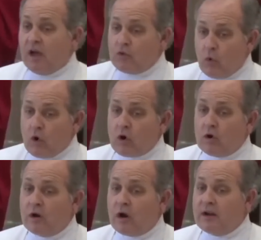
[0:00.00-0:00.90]
in the
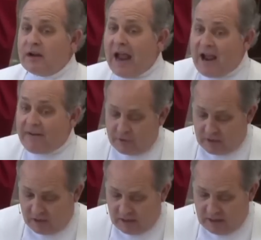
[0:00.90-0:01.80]
world are in
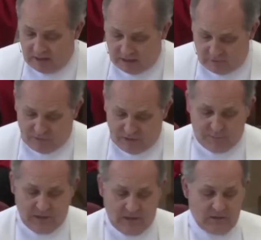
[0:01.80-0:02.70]
Africa and in the
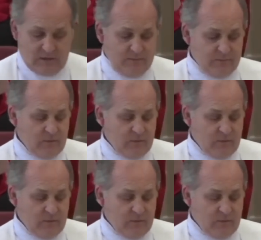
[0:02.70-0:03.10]
Philippines.